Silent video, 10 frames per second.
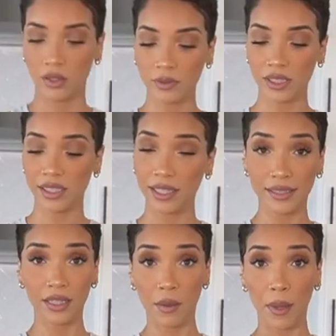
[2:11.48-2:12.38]
So I'm just gonna
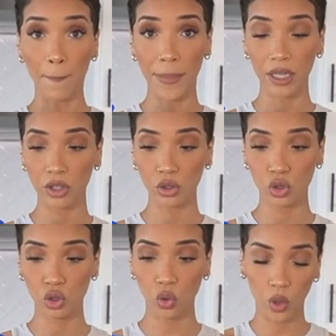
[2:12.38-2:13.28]
take some
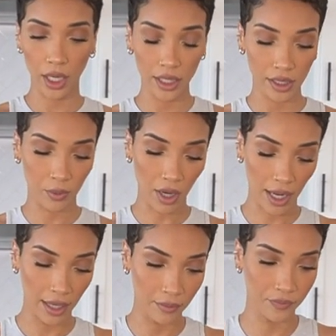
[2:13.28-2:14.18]
Baker's Joy
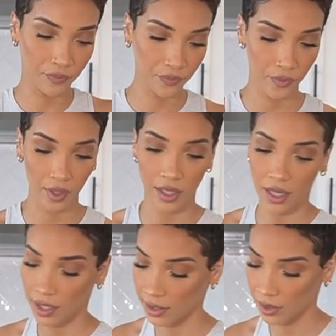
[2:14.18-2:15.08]
spray,
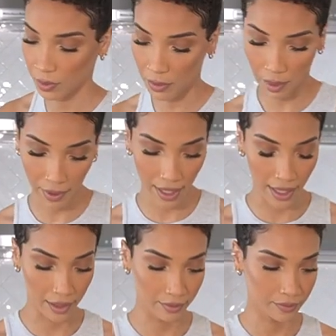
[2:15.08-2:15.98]
spray my
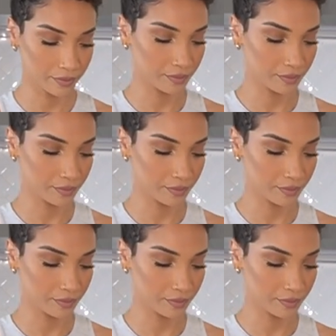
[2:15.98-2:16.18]
pan.